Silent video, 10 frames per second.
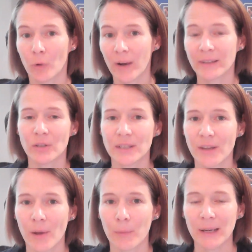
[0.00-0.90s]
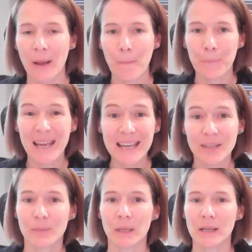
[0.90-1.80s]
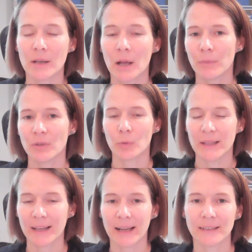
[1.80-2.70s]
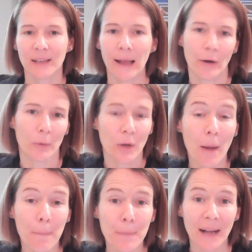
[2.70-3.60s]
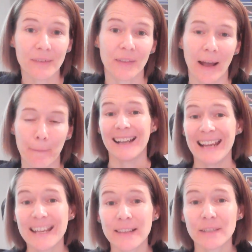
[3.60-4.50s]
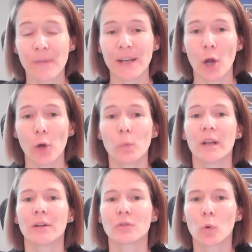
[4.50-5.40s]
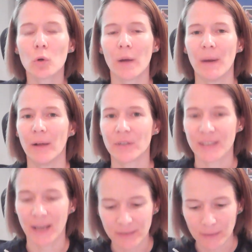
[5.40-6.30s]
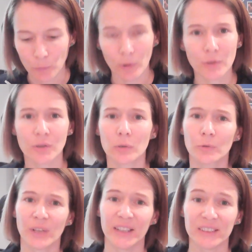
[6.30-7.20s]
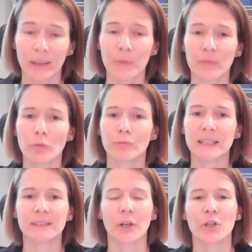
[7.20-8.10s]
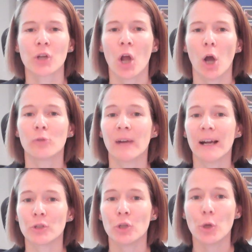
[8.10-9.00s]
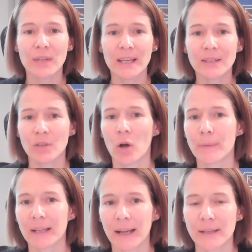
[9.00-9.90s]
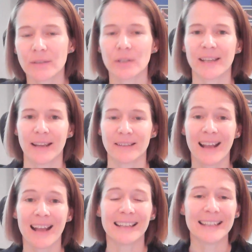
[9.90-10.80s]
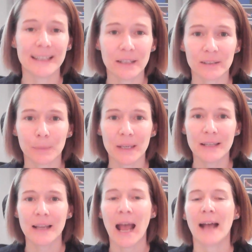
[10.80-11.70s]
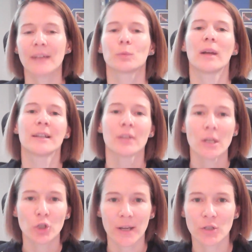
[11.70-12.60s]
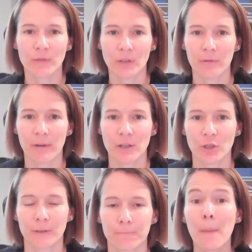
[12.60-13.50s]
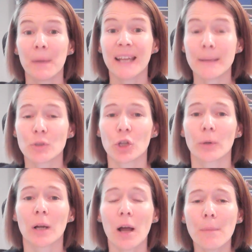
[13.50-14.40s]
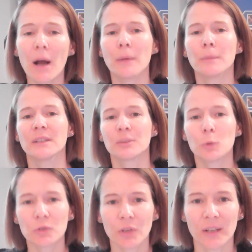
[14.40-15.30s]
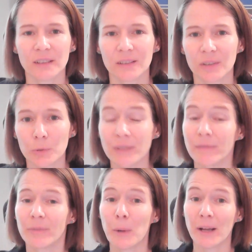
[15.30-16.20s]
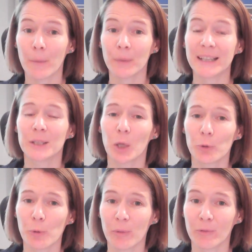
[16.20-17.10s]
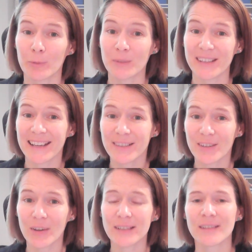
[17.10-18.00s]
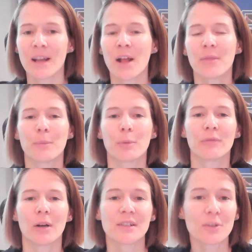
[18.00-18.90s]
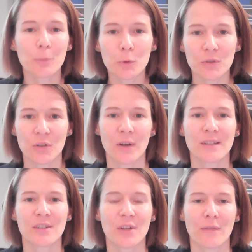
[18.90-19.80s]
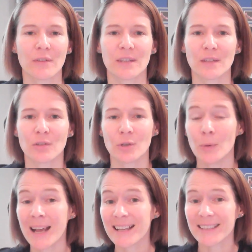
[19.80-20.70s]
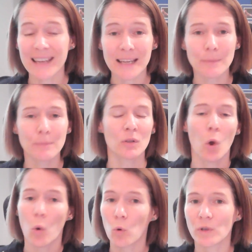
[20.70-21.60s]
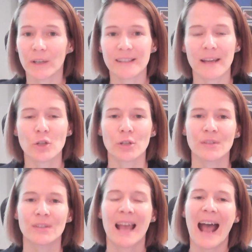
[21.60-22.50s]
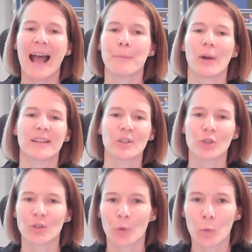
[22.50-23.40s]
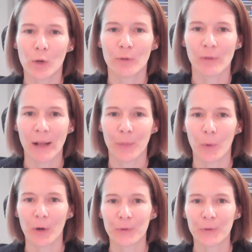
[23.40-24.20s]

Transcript: trying to determine peak speed between the gates, and I'll come back to that. In this video, we're going to talk about the testing protocols and some of the research around using timing gates to test linear speed as well as change of direction. My name's Jo Clubb. I'm a sports science consultant for my company Global Performance Insights that provides sports science services to teams, organizations, and practitioners all around the